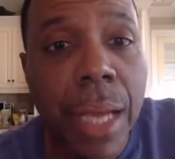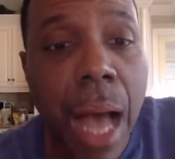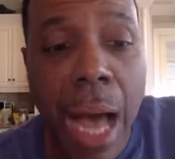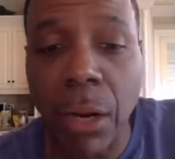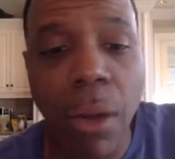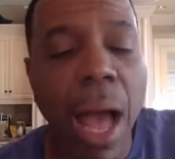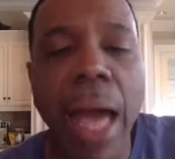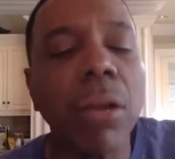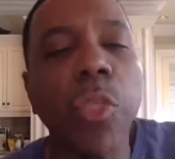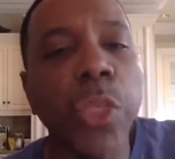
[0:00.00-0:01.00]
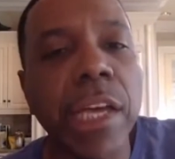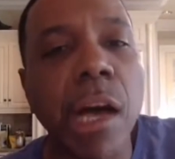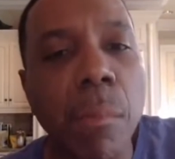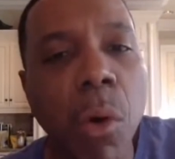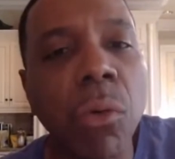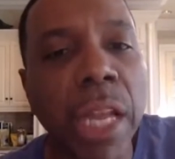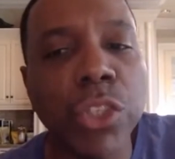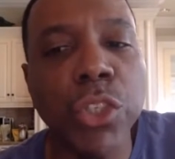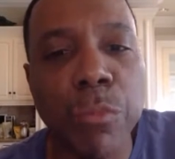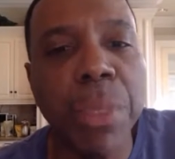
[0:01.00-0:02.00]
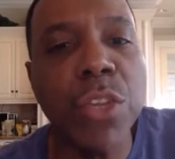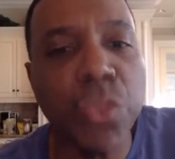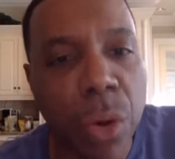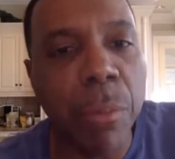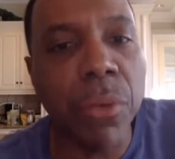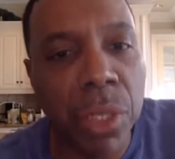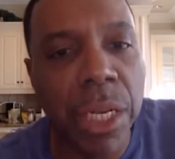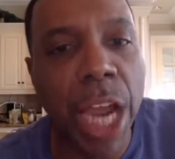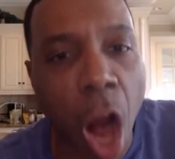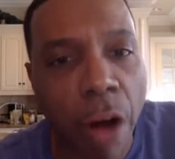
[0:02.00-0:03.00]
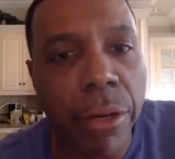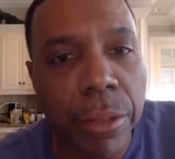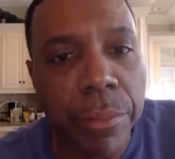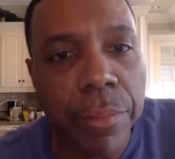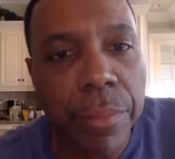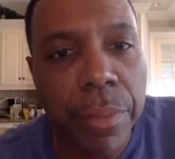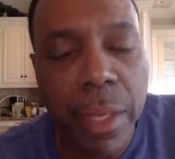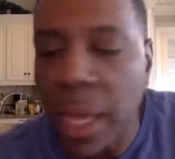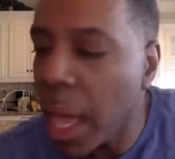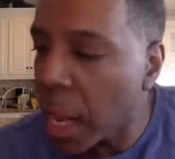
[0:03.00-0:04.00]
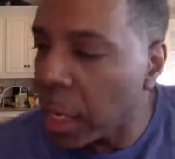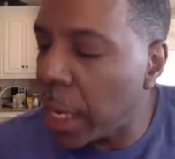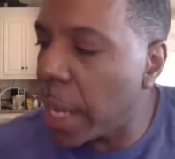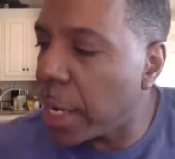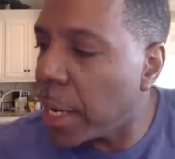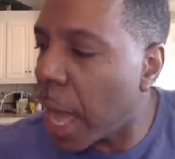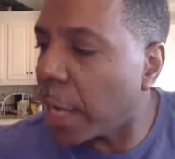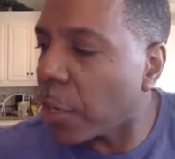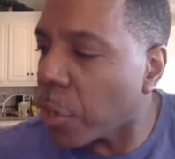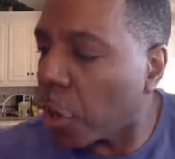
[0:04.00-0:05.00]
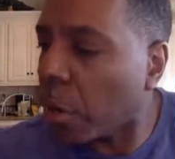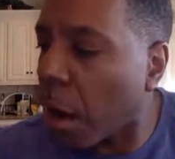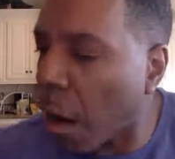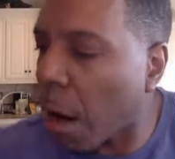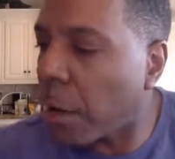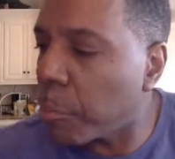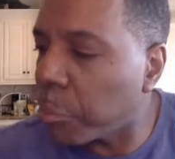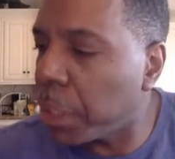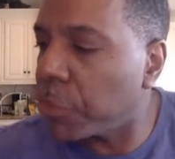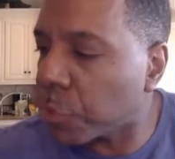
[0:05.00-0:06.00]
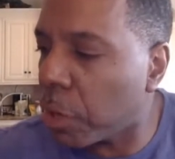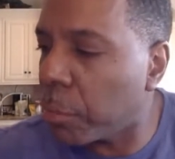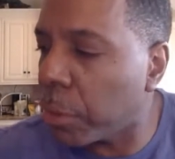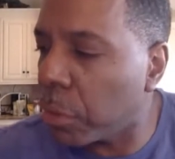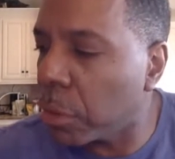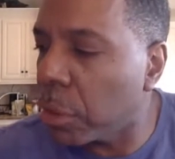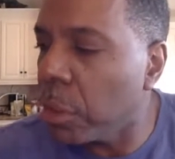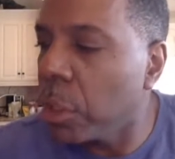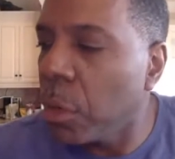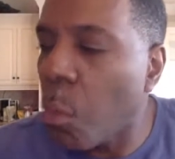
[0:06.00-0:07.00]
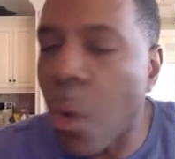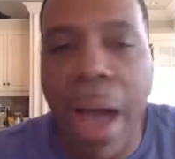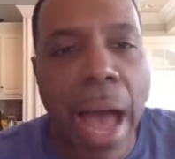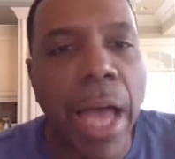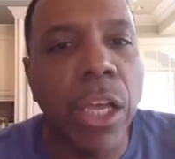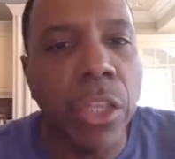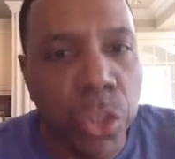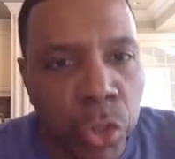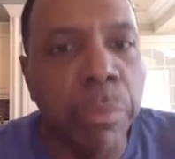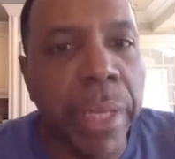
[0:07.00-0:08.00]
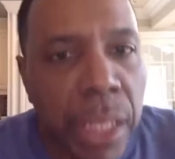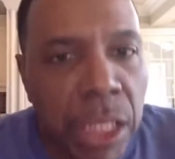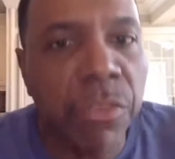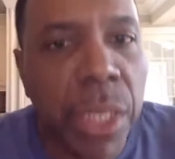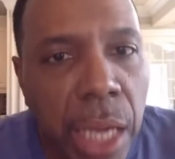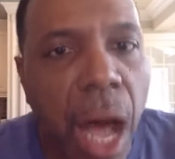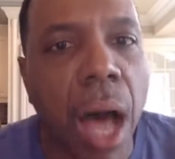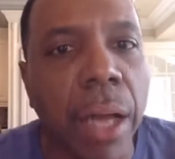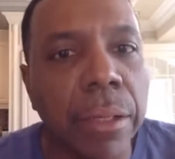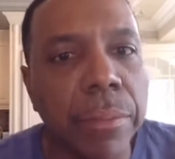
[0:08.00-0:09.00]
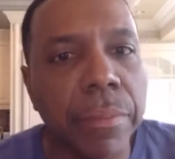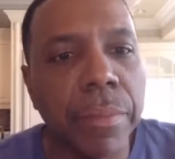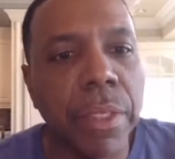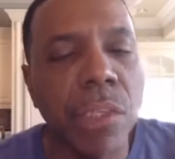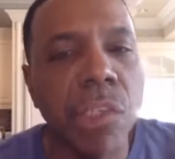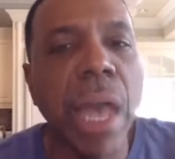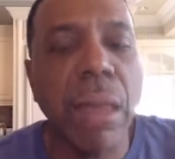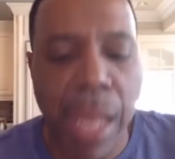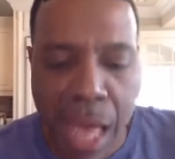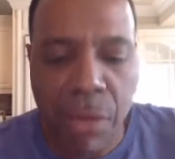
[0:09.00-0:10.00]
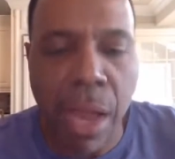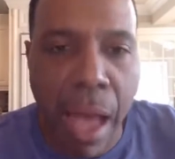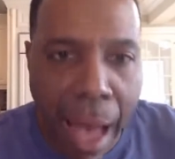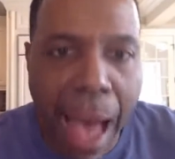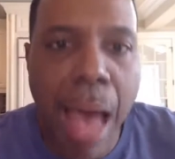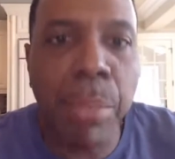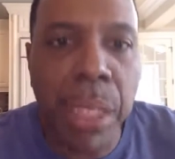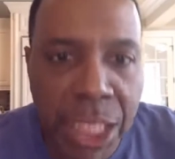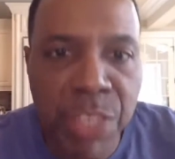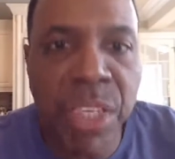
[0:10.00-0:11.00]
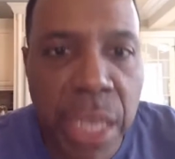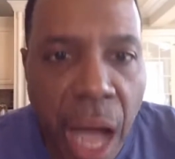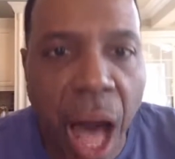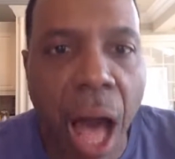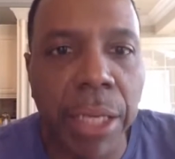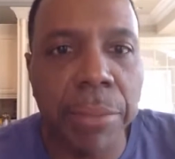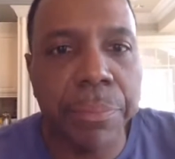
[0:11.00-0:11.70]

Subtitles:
I don't think I'm going to let you be troubled today, heart. Let not your heart be troubled. Why? You believe in God. Say out loud, I believe in God.